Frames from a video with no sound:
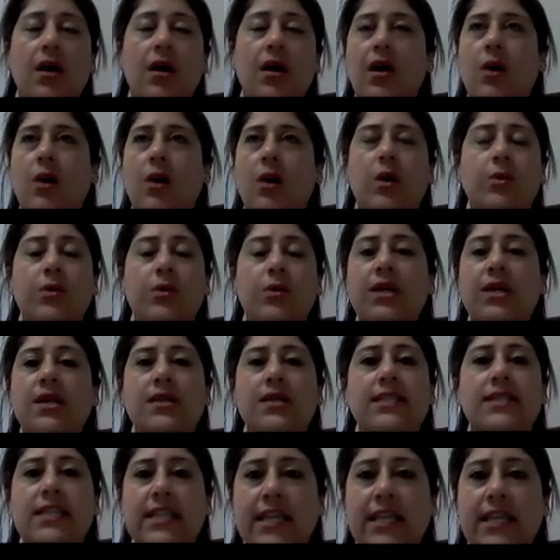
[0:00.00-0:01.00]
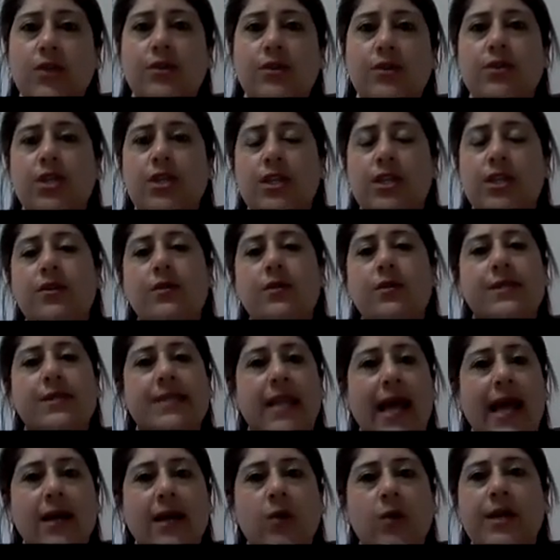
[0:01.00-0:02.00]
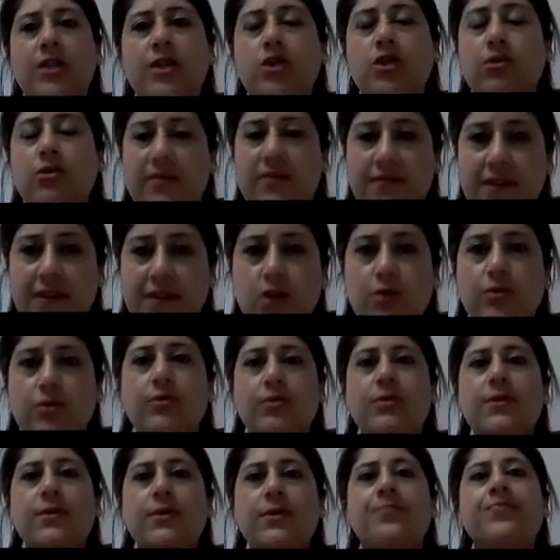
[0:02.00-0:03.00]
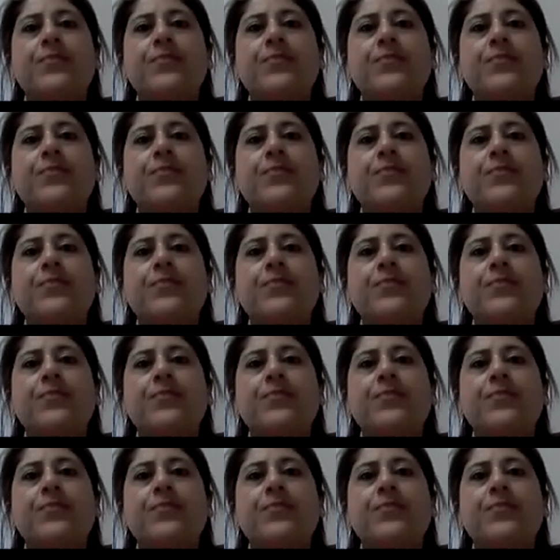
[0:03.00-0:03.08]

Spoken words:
we will continue to use language or visual